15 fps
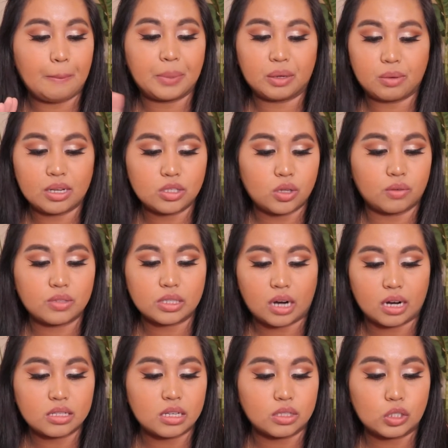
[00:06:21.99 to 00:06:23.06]
appearance of
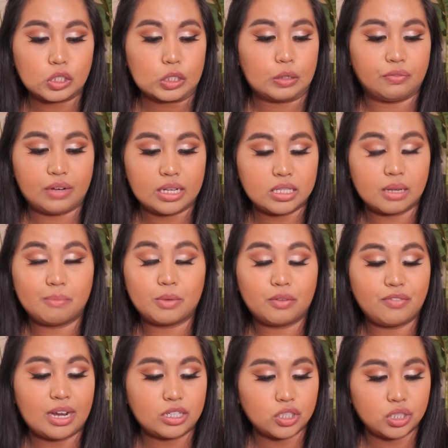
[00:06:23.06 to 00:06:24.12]
scars and surface
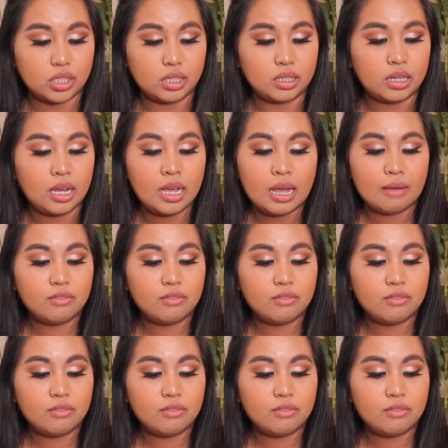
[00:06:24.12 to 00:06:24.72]
imperfection,